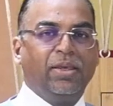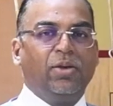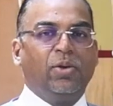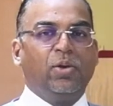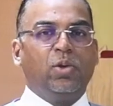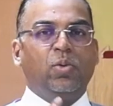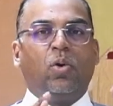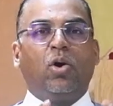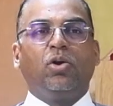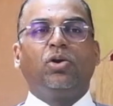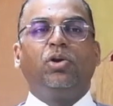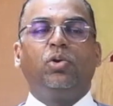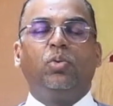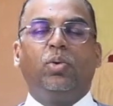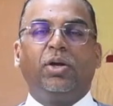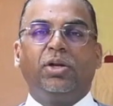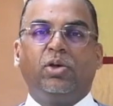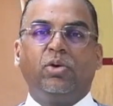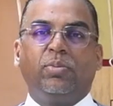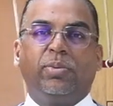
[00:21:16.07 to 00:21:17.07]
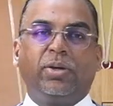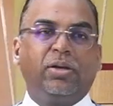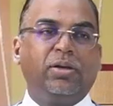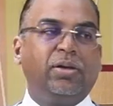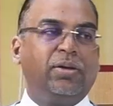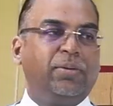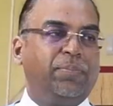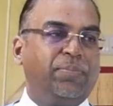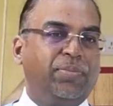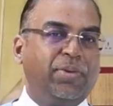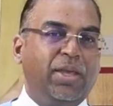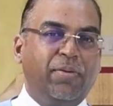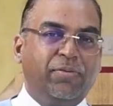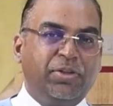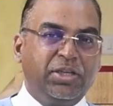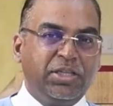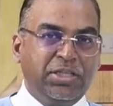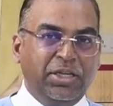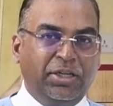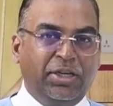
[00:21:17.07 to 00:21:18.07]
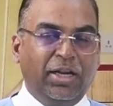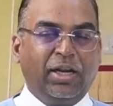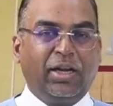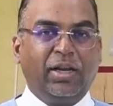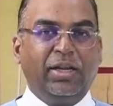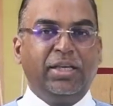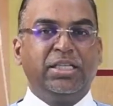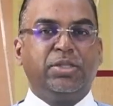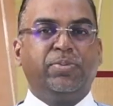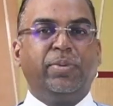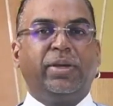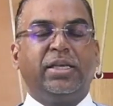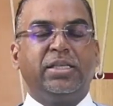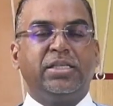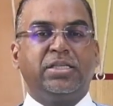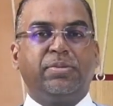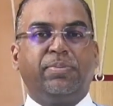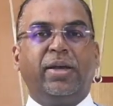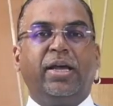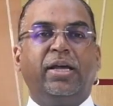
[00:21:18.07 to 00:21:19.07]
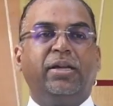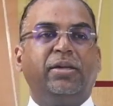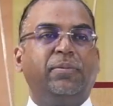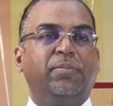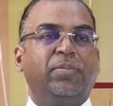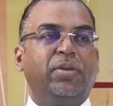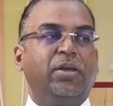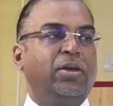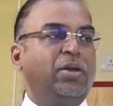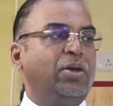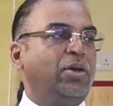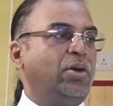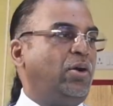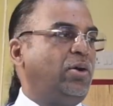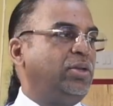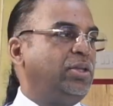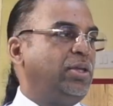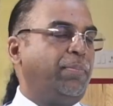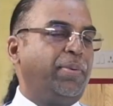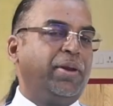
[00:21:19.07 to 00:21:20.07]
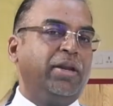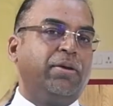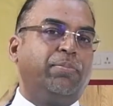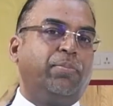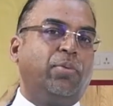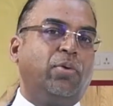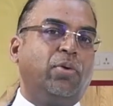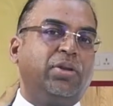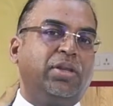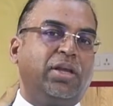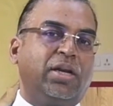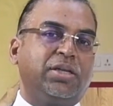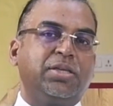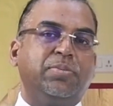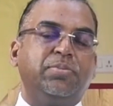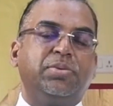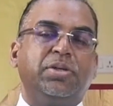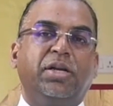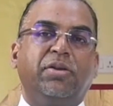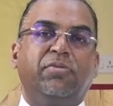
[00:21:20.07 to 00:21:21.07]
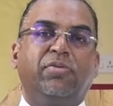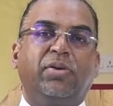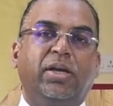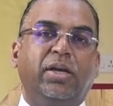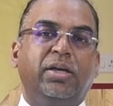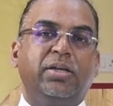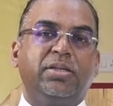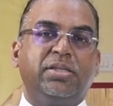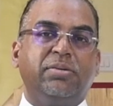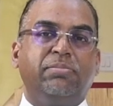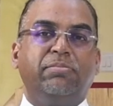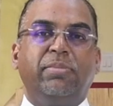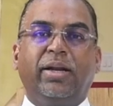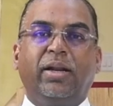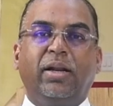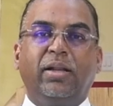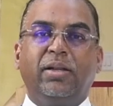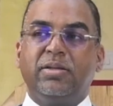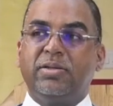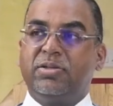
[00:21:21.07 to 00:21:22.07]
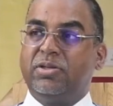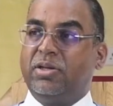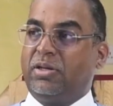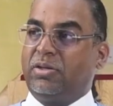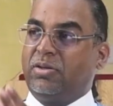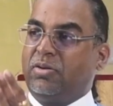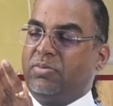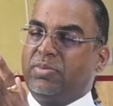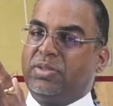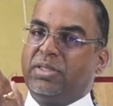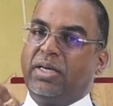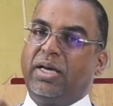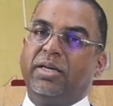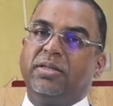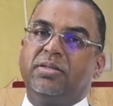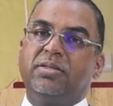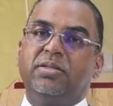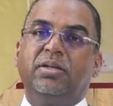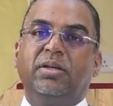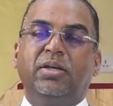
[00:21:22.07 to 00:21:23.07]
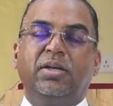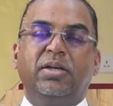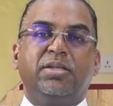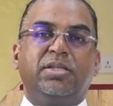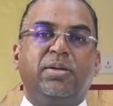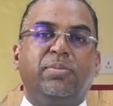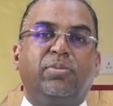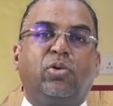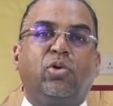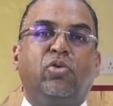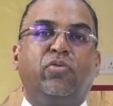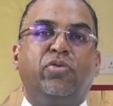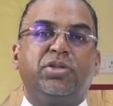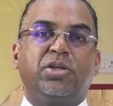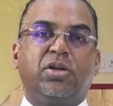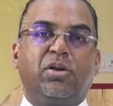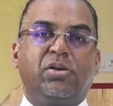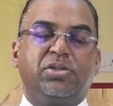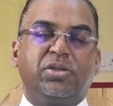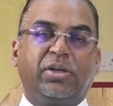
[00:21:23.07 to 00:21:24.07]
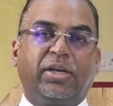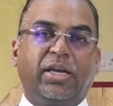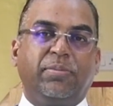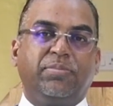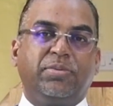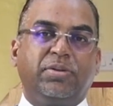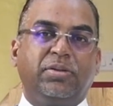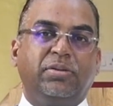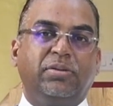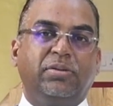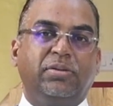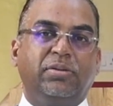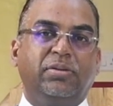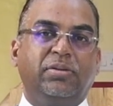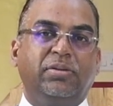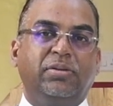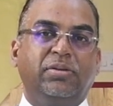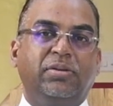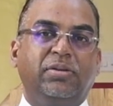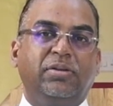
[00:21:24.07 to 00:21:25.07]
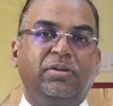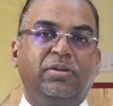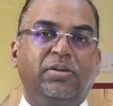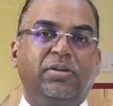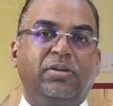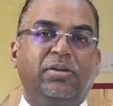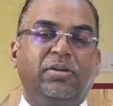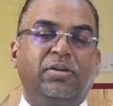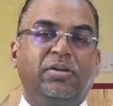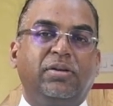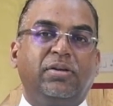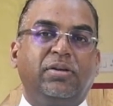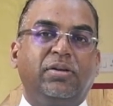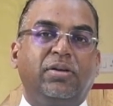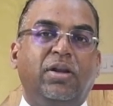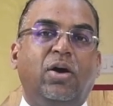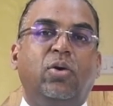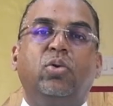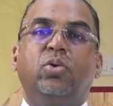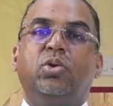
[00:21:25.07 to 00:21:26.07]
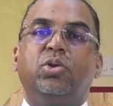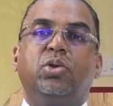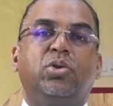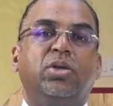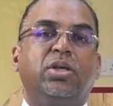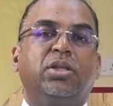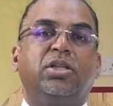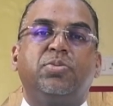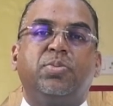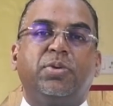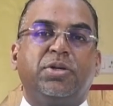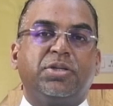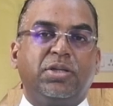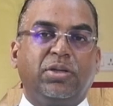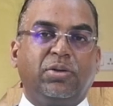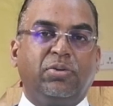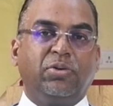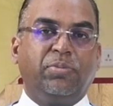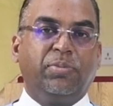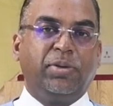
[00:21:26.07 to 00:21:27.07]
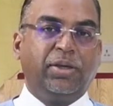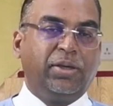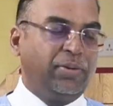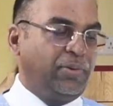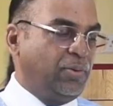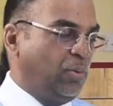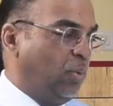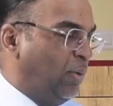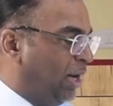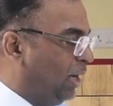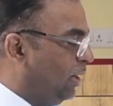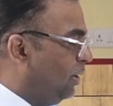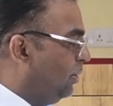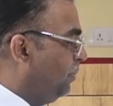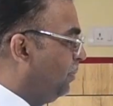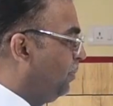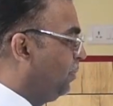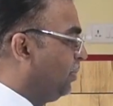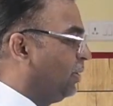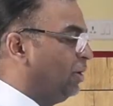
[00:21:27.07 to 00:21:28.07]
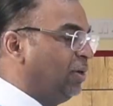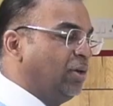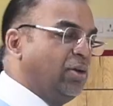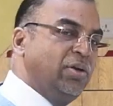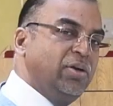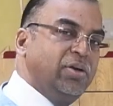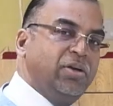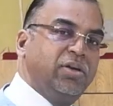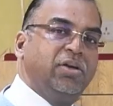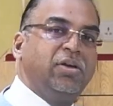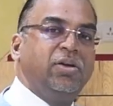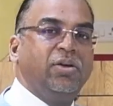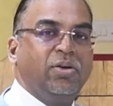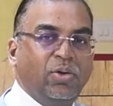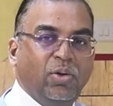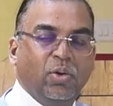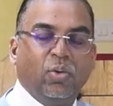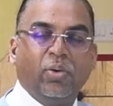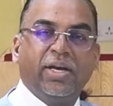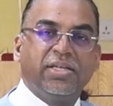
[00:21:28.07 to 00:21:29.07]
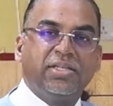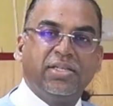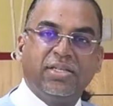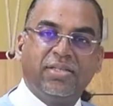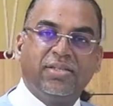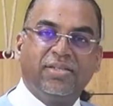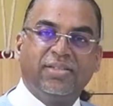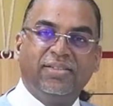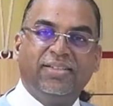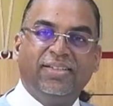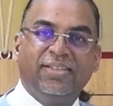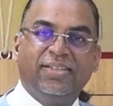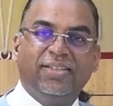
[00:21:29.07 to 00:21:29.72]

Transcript: You walk into one cubicle, everything is neat and clean, spick and span. On the pin-up board there are some certificates, some medals, and on sides some trophies are also kept. Now who do you think this person could be? Well, no guesses.